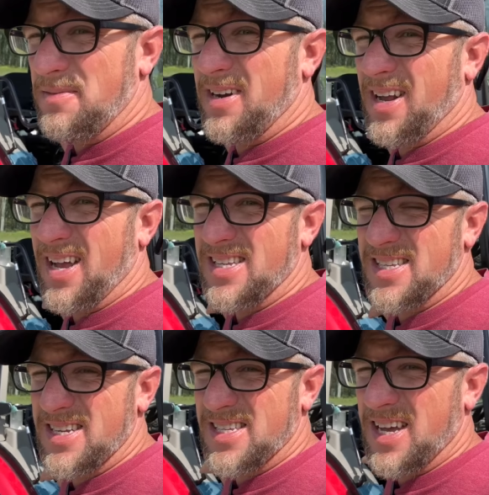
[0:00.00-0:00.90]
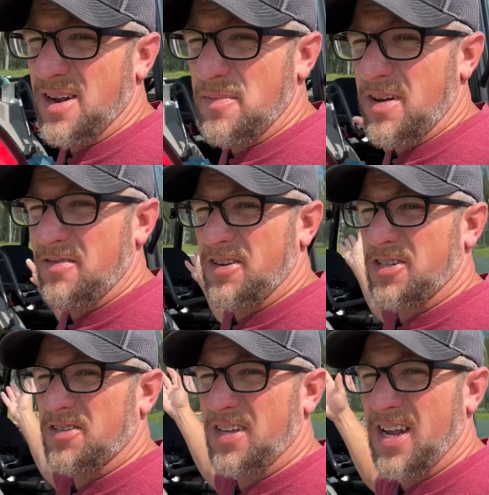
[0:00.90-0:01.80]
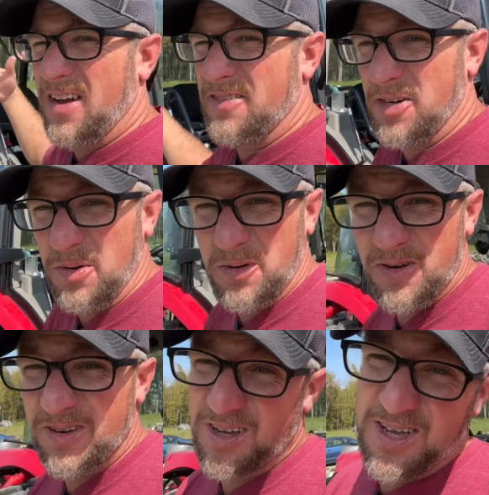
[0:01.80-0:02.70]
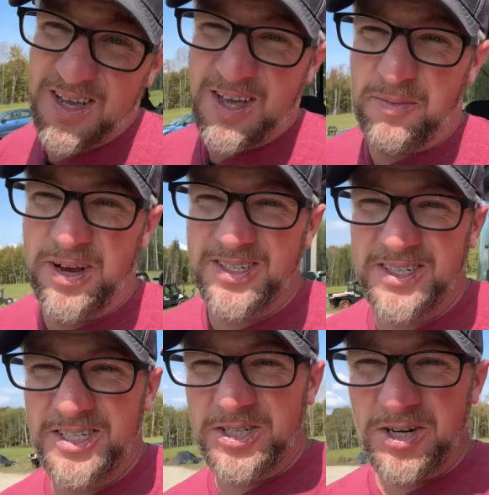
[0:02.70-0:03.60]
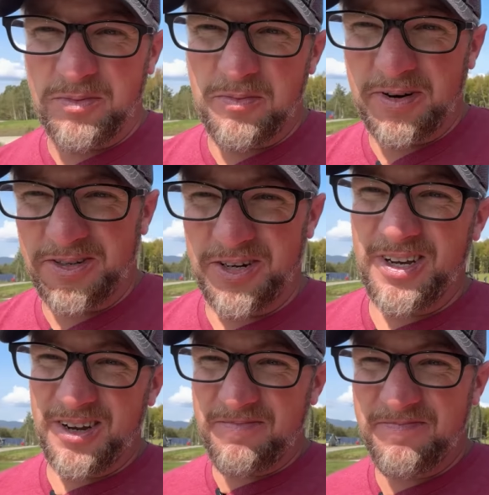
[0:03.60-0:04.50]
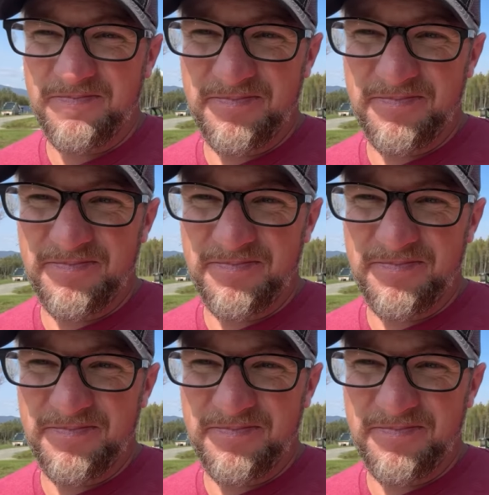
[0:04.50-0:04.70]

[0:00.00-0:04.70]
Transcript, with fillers: mean, I guess it is kind of beneficial not having a door. Makes it easier to put my drink in.